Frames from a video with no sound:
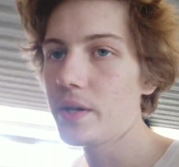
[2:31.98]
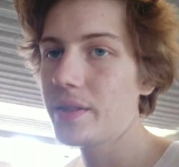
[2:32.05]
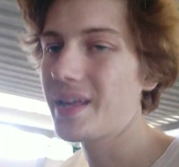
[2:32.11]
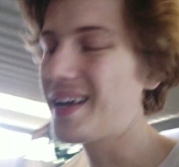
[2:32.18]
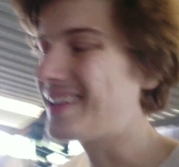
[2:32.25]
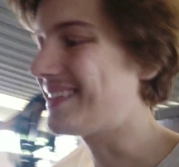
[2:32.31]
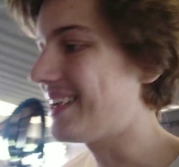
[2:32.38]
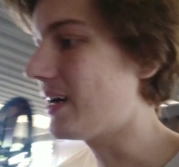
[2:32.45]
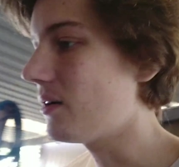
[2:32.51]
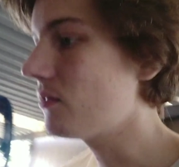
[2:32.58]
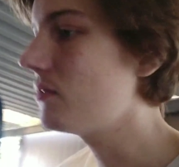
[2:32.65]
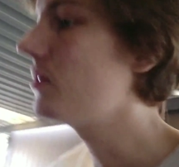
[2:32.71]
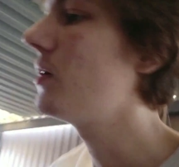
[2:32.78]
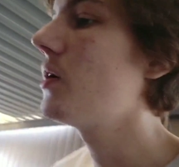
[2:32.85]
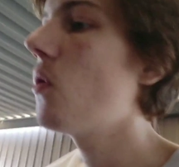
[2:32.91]
that down.
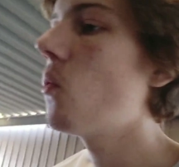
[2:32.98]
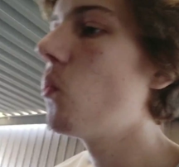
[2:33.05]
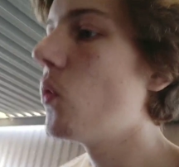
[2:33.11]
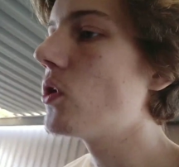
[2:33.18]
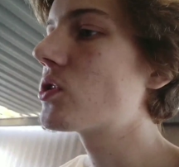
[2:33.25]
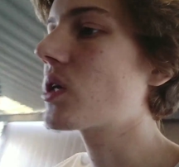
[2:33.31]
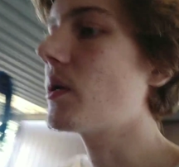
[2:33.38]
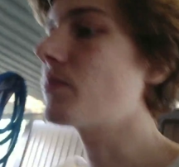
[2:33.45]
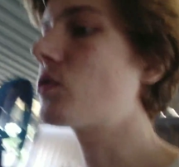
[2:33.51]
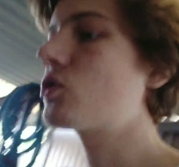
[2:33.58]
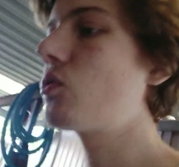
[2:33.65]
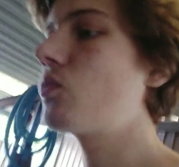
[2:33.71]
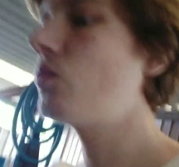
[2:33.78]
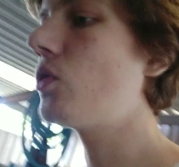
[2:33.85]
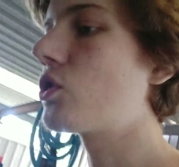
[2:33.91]
Worst comes to
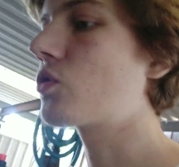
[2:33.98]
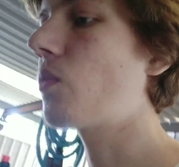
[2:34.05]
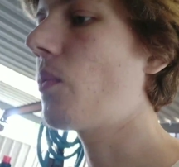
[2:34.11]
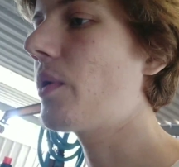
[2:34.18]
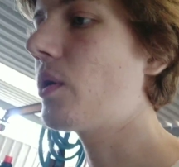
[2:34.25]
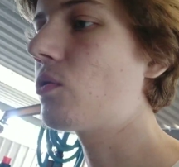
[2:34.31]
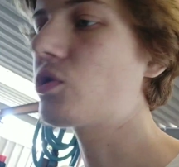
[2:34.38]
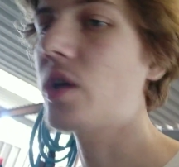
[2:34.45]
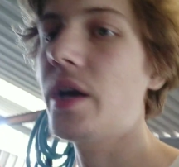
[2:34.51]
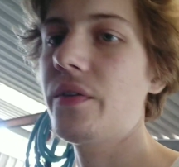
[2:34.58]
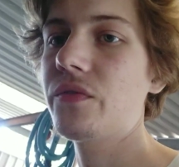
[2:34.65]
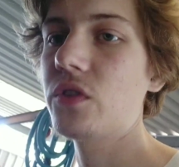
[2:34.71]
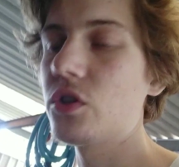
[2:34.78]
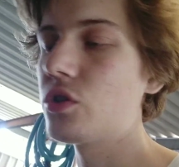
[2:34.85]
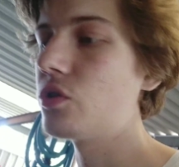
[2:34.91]
worst, what we also have
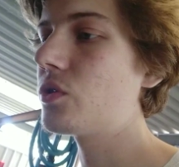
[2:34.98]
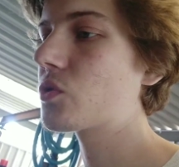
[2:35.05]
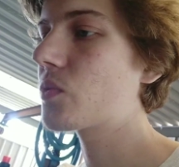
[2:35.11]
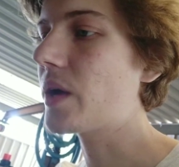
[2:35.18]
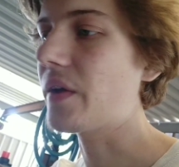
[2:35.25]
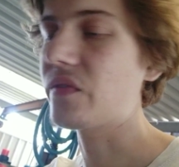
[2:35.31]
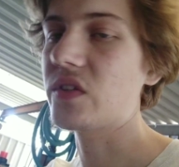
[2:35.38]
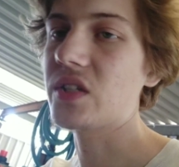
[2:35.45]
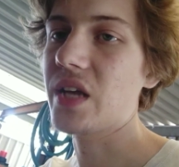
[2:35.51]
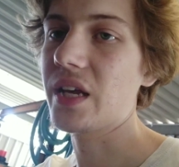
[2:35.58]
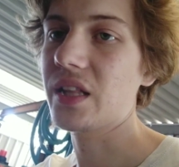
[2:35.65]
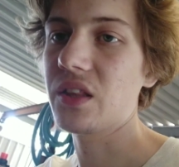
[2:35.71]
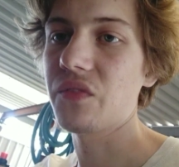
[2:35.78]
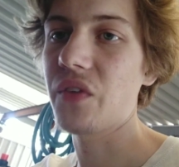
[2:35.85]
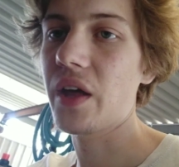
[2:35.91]
to do is we have to
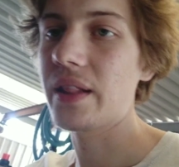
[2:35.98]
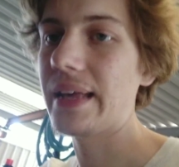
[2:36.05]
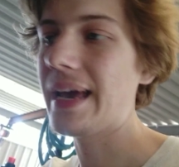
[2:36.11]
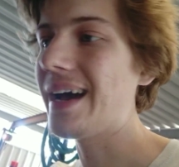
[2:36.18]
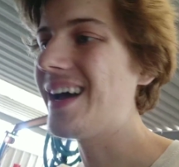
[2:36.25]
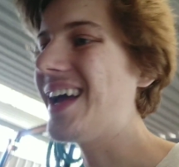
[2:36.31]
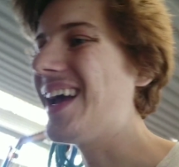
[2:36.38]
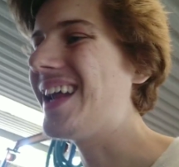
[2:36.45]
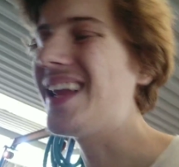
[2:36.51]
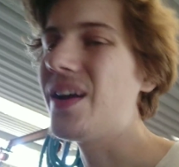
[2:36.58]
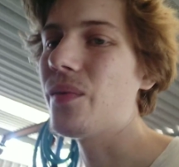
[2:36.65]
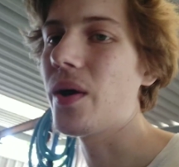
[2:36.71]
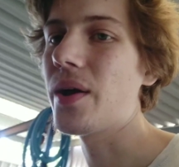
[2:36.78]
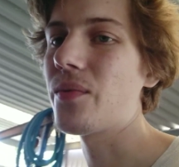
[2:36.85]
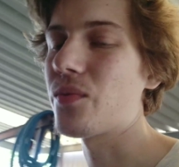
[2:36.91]
take the valley out
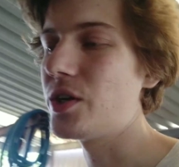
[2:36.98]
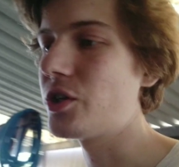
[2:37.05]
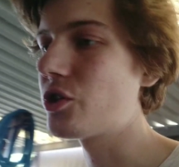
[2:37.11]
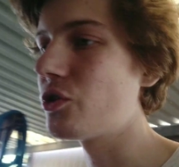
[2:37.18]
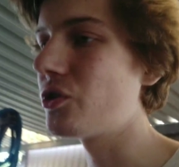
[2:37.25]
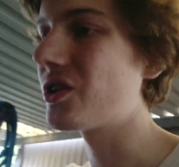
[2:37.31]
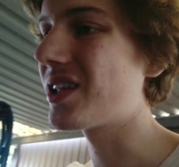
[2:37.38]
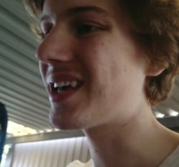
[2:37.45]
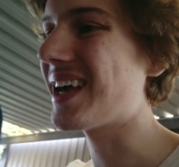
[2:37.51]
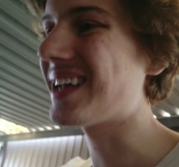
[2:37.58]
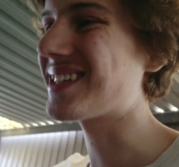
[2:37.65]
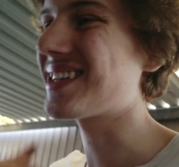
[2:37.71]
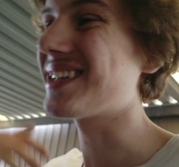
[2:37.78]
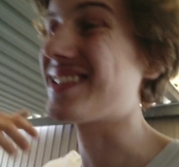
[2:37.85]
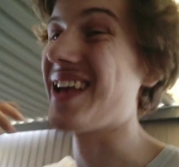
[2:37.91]
anyway and redo the
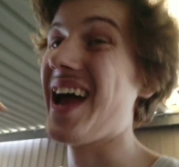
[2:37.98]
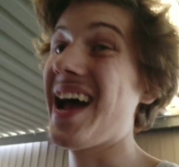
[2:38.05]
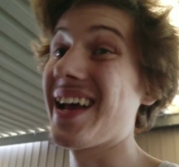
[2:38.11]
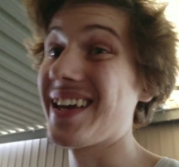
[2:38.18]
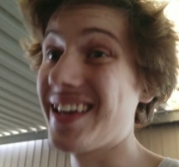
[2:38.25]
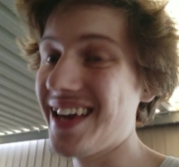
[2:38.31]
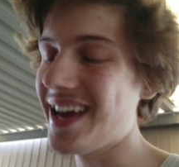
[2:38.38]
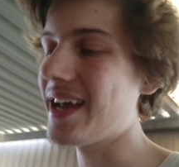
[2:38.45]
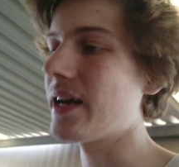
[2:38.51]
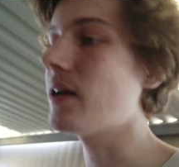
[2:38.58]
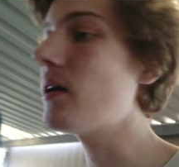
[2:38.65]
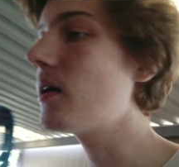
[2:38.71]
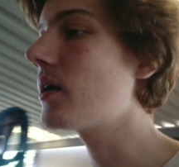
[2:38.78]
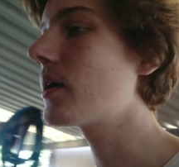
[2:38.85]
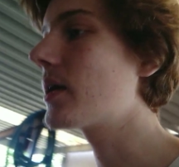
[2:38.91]
gaskets
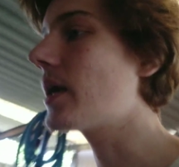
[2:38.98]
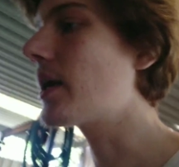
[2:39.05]
yet